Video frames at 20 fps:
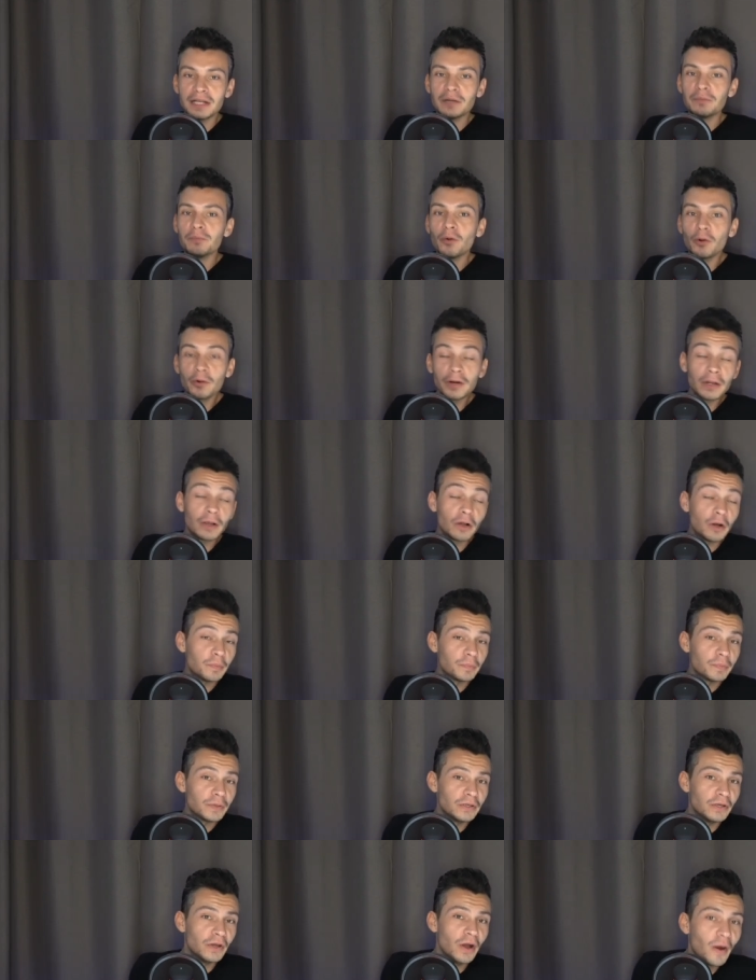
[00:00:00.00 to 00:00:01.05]
And Boring
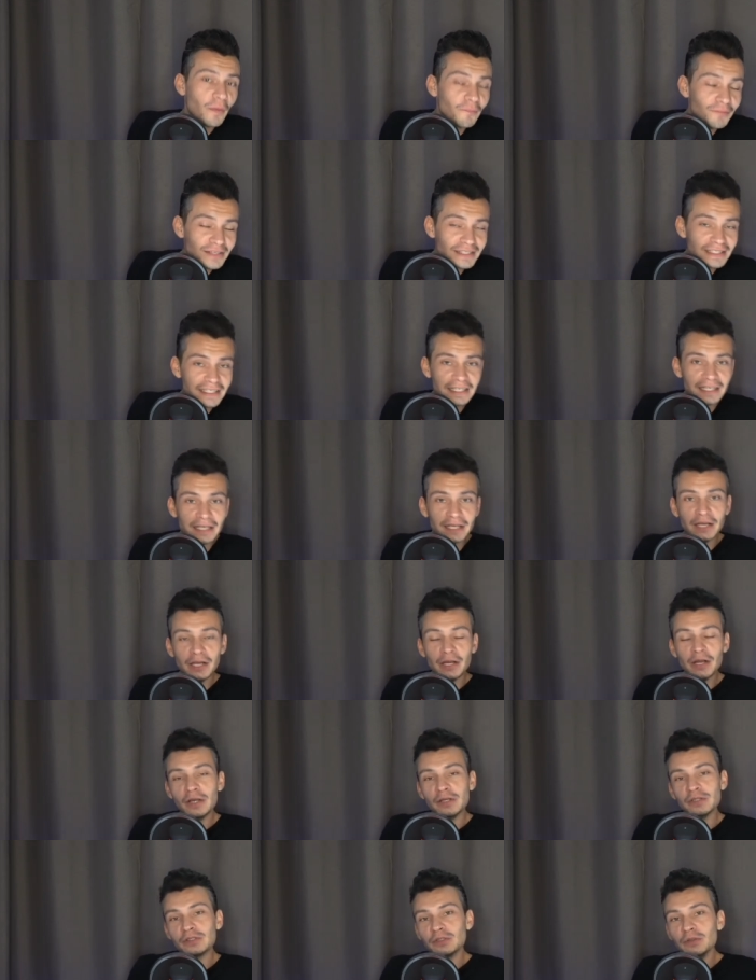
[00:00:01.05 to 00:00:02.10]
Company, obviously
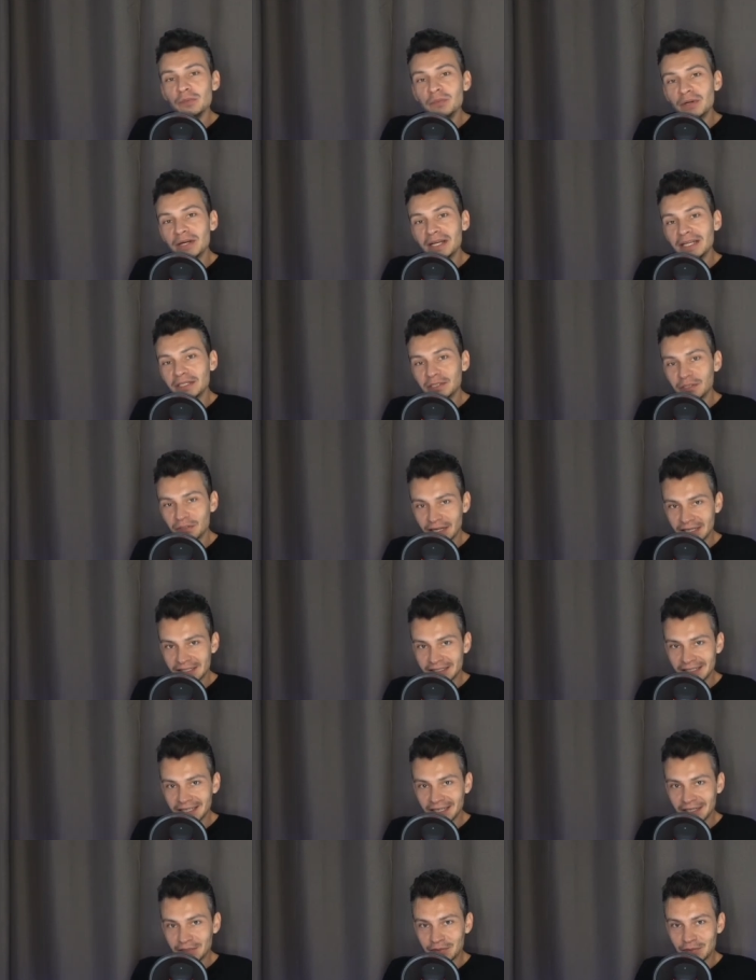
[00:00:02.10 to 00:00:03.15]
super
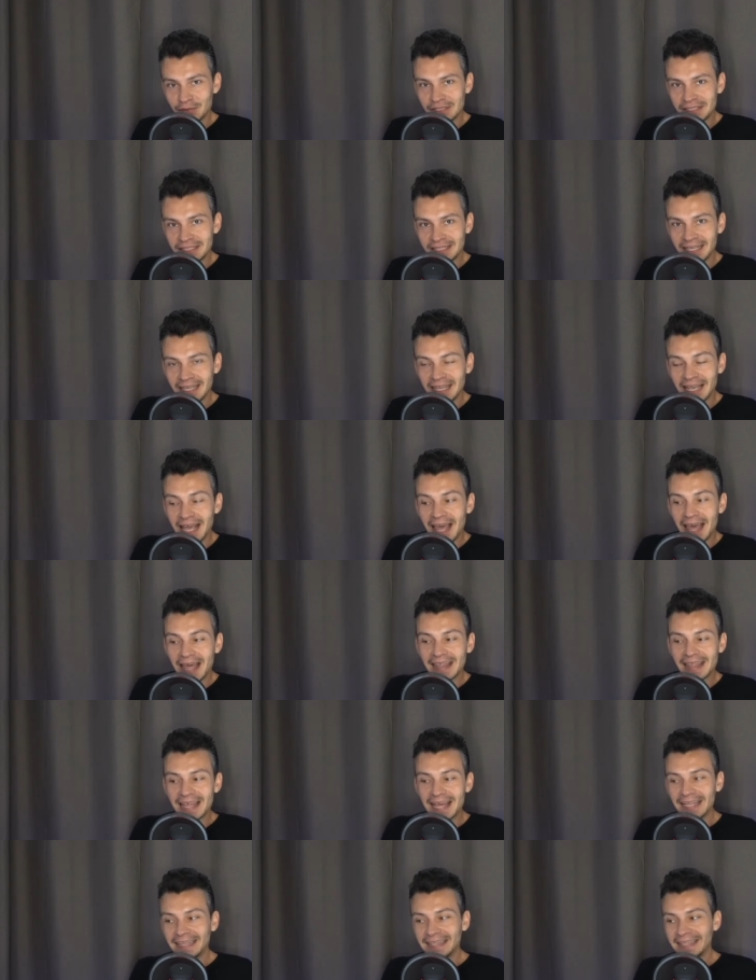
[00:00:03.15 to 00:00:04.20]
interesting to see
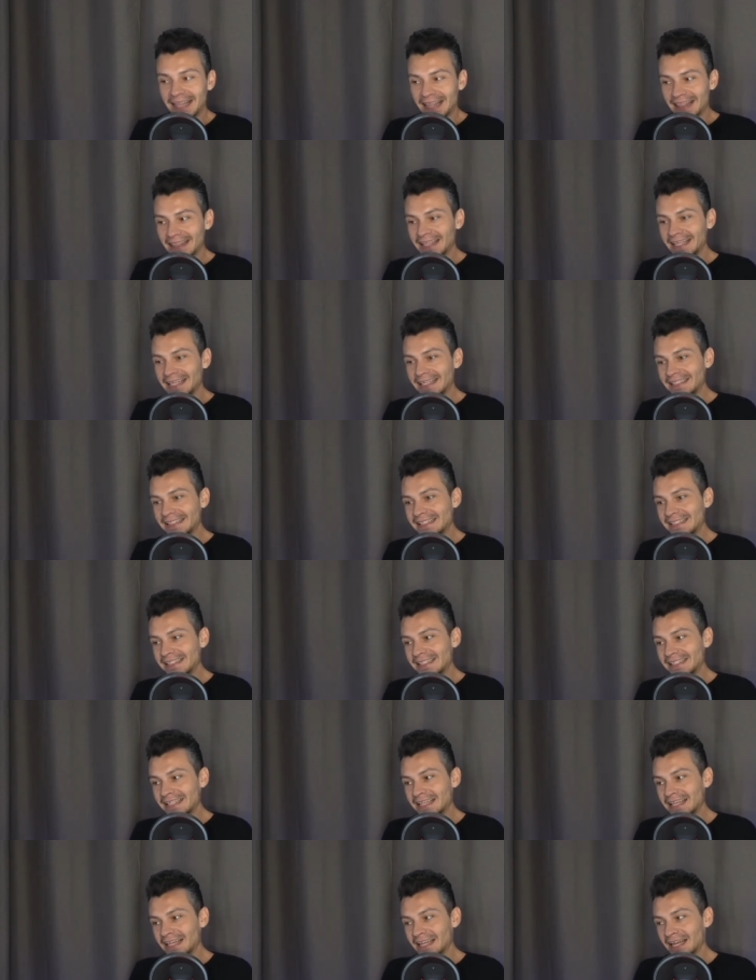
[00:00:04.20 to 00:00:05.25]
that
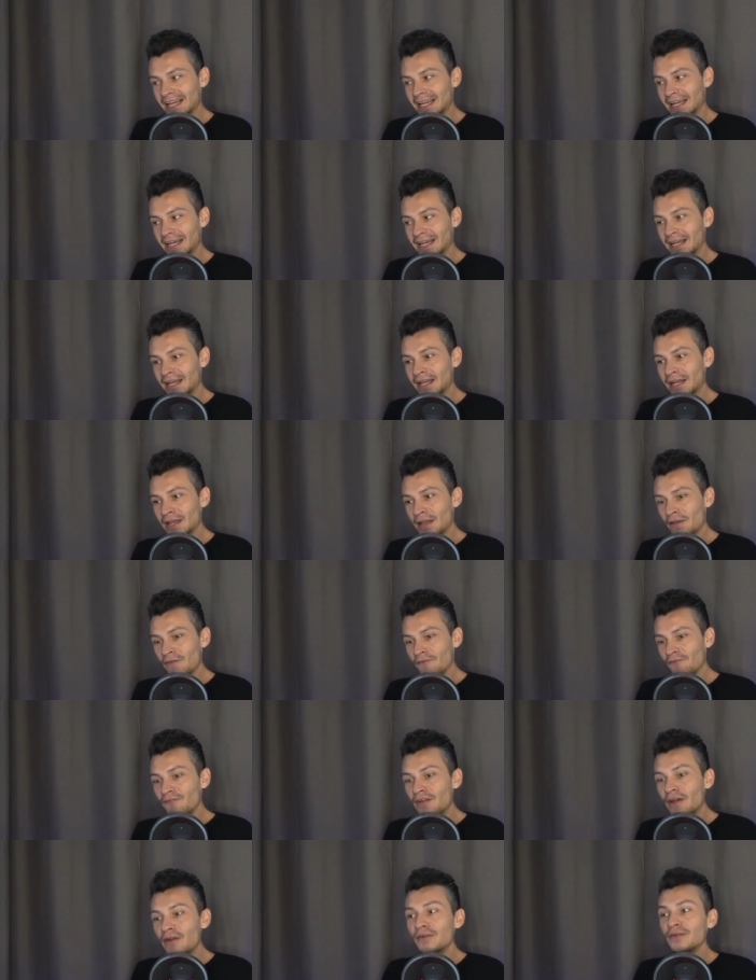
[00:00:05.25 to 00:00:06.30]
this
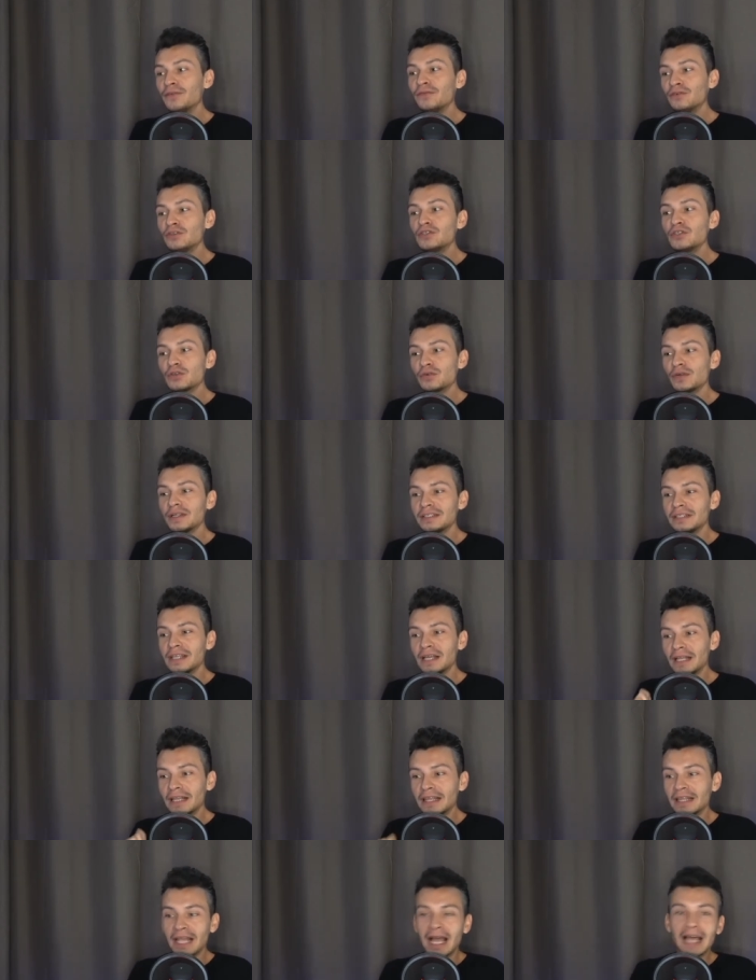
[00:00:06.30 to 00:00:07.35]
very
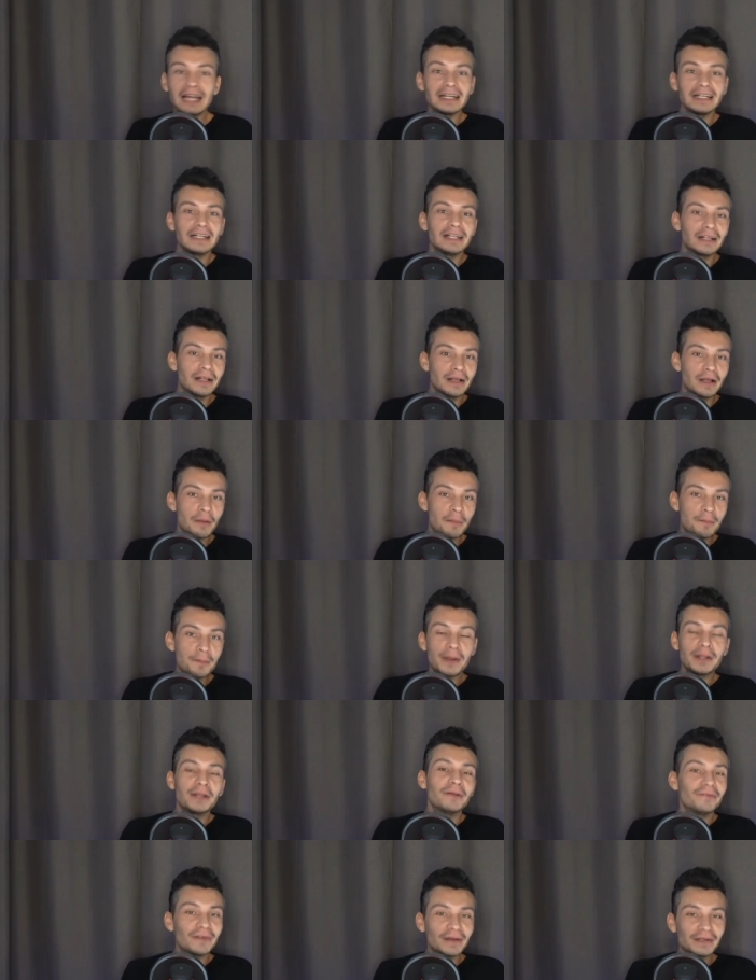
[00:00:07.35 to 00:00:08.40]
futuristic tunnel
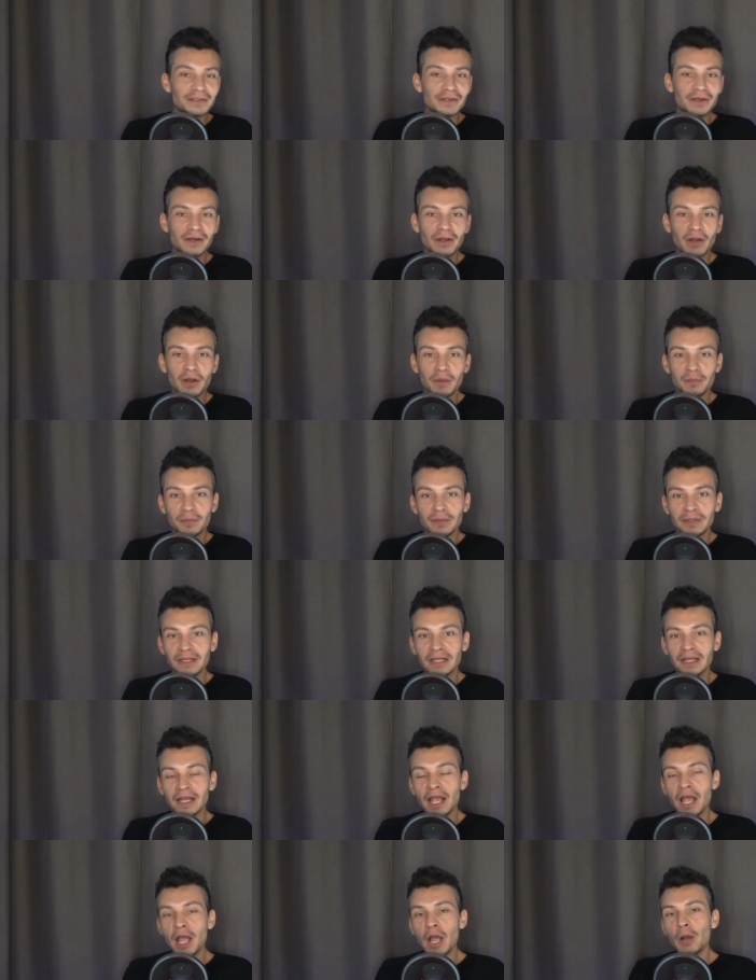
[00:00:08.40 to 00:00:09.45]
manufacturing
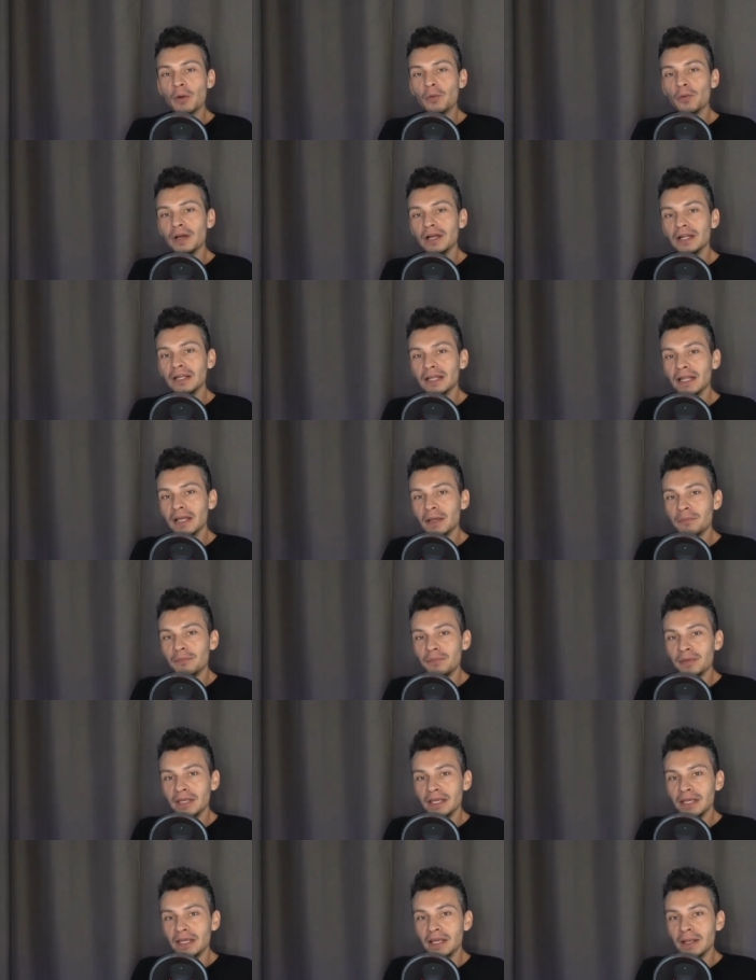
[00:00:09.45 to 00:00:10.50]
company will
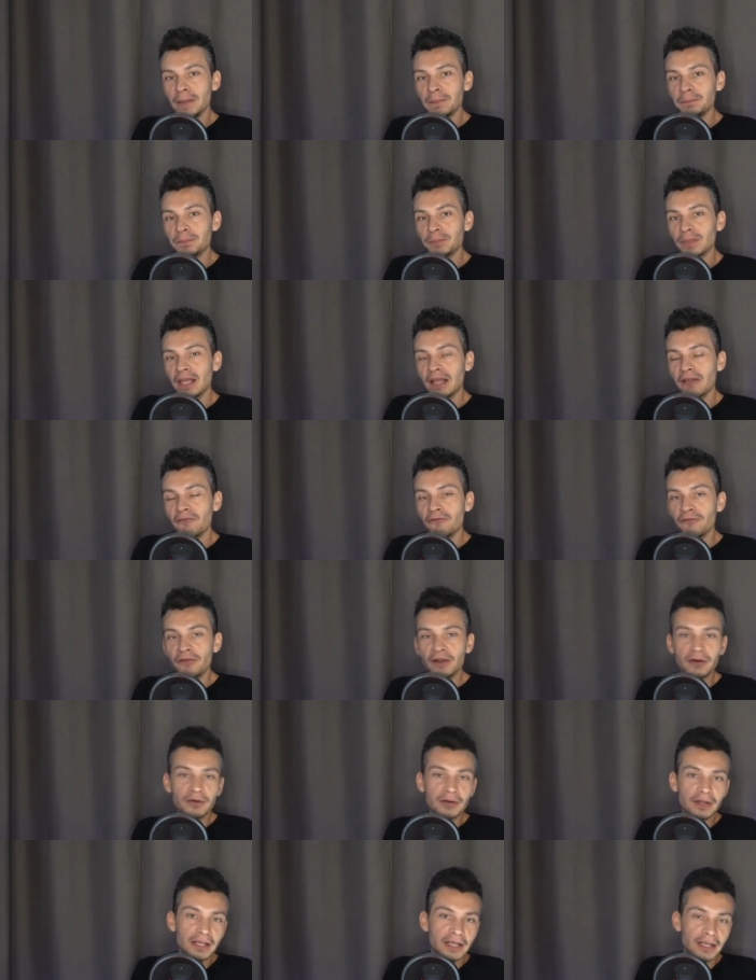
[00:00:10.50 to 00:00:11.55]
be
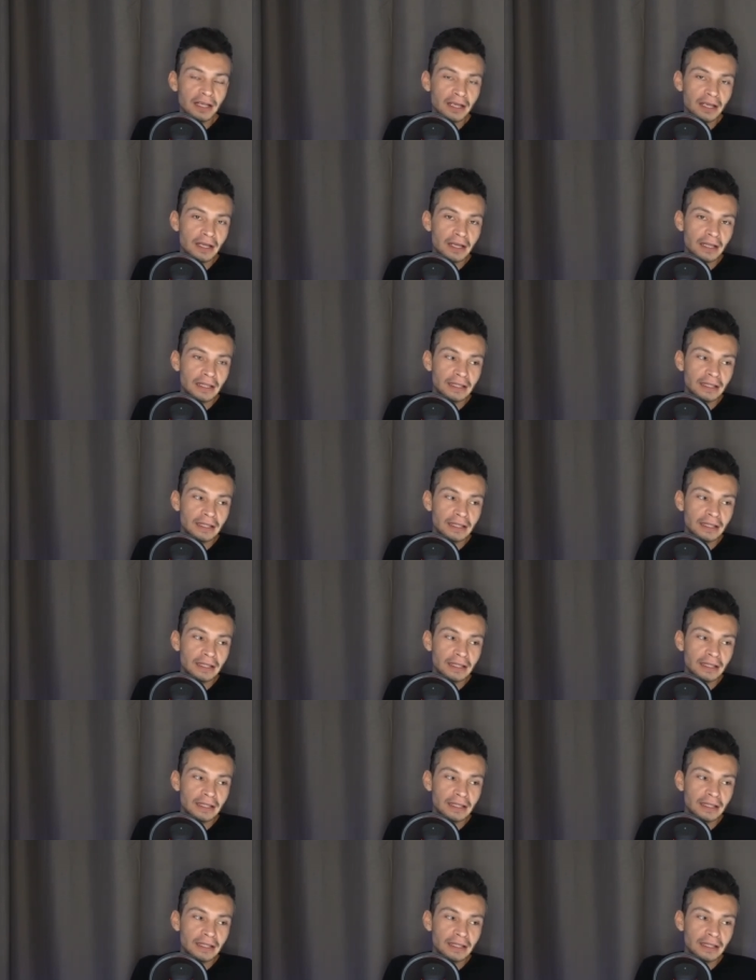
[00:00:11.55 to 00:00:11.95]
very